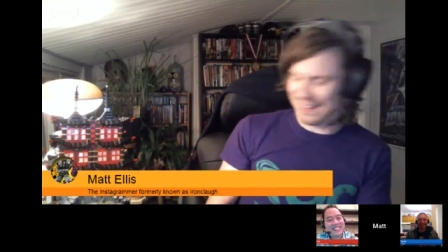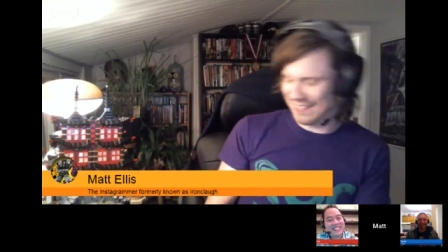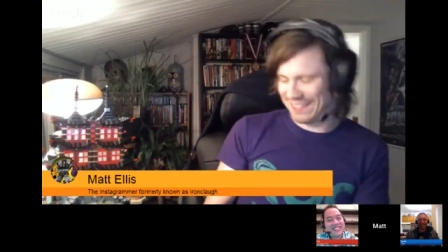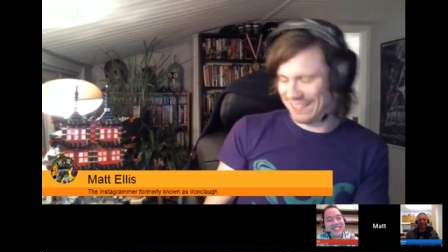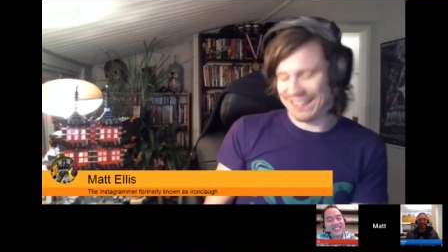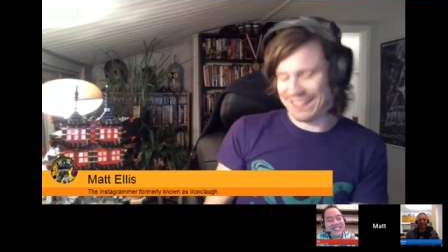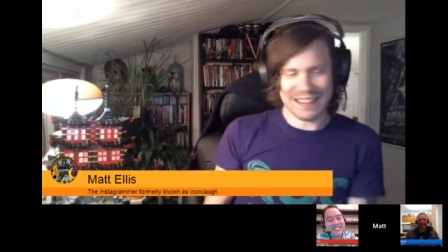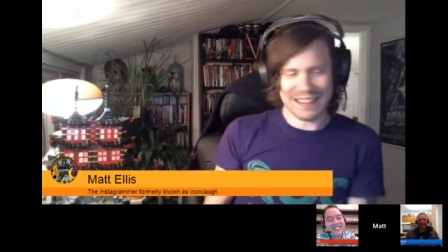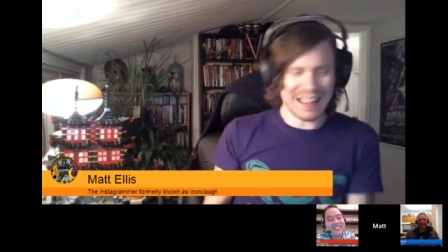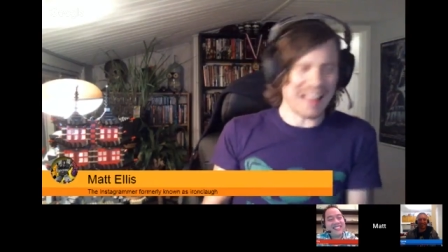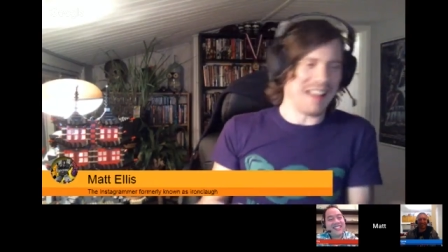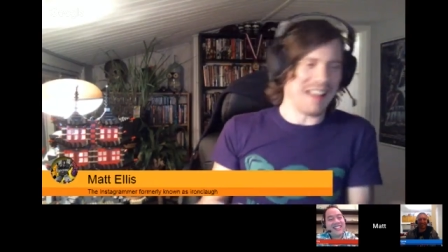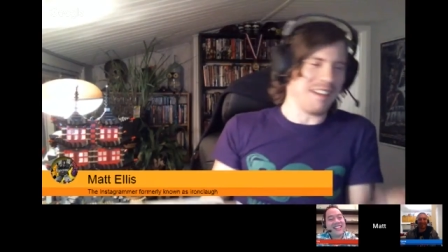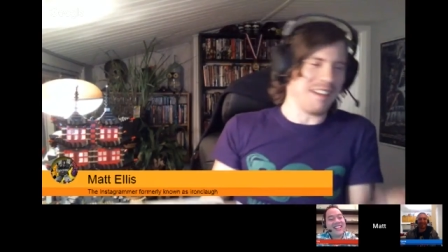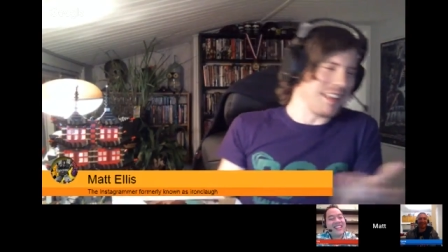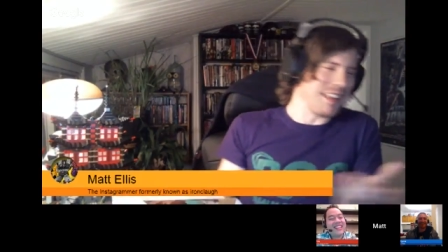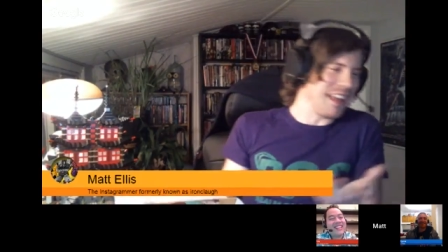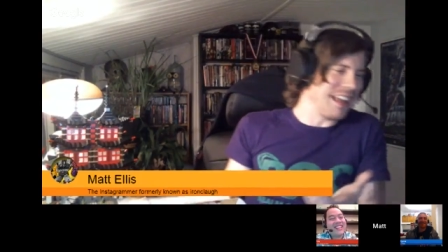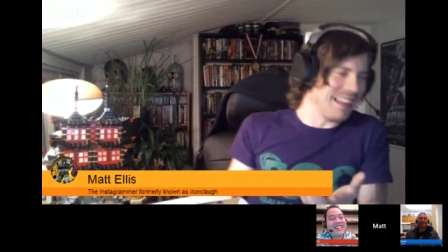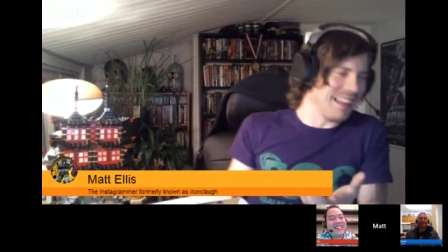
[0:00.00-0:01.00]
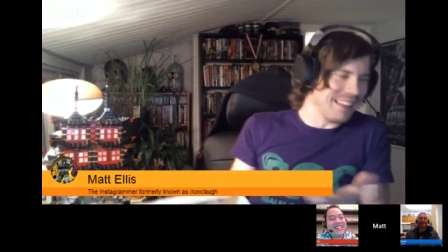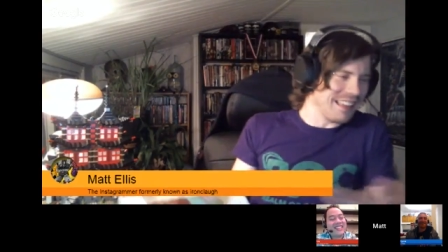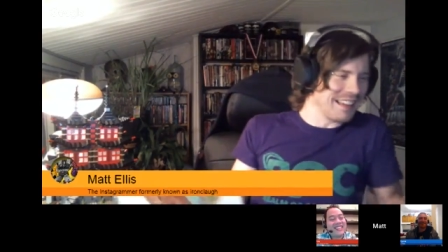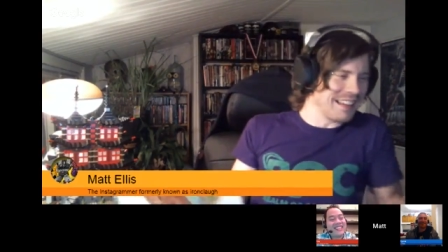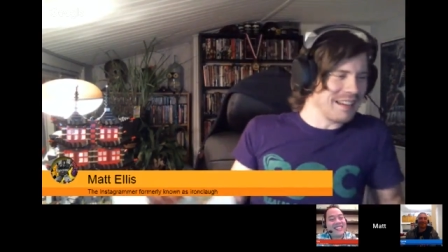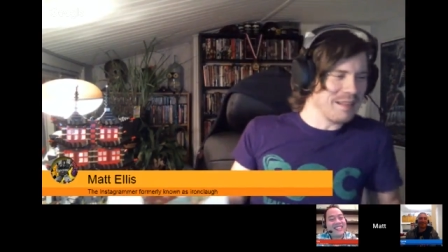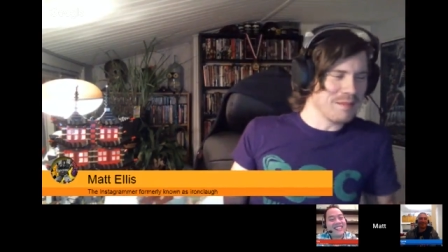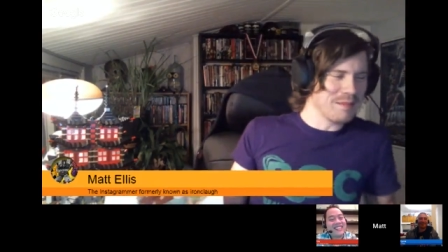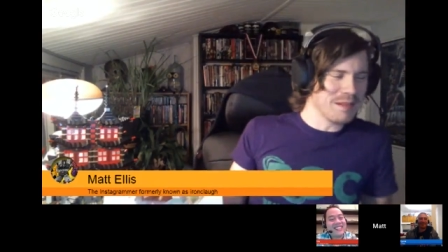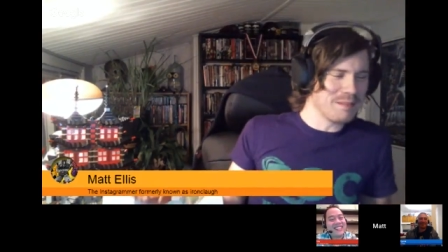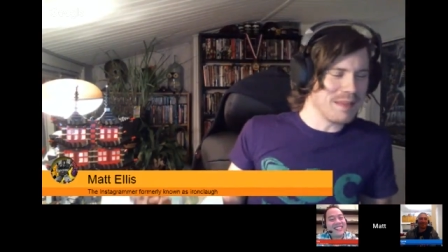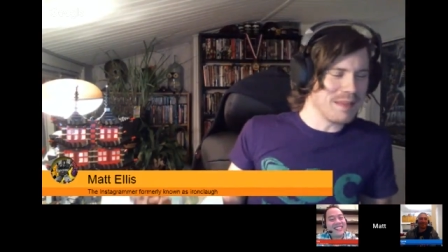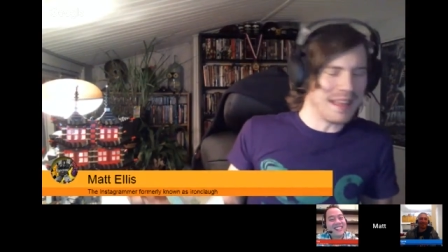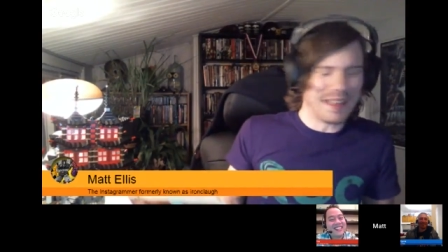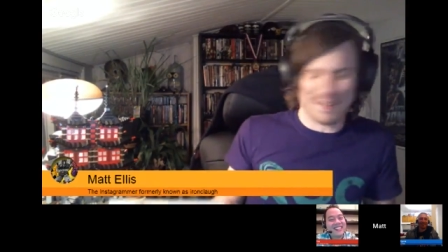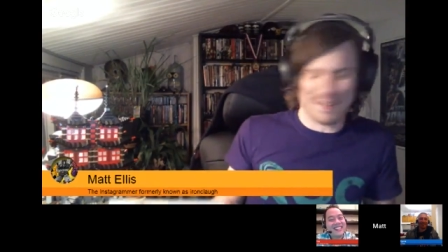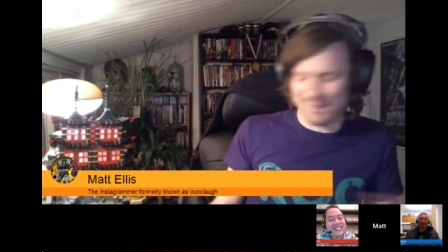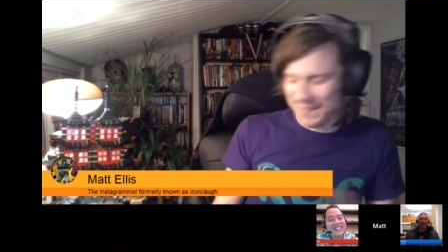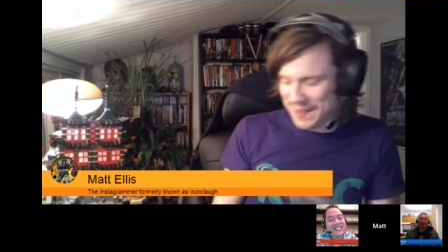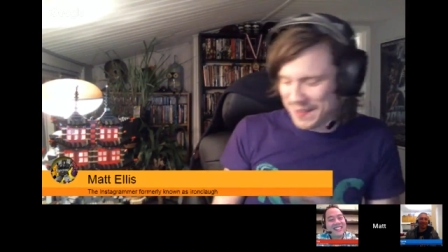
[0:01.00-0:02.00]
It's like, yeah, okay, I like numbered
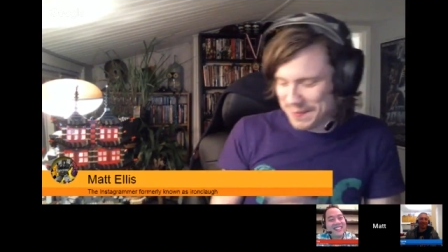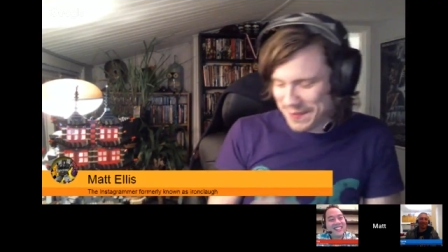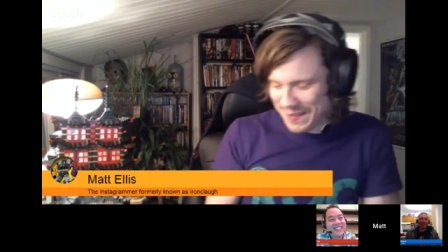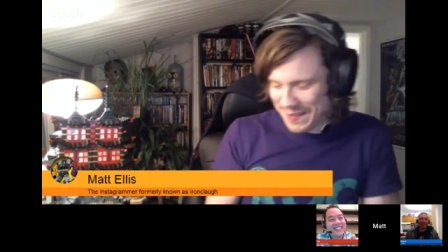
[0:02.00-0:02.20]
bag. What about so,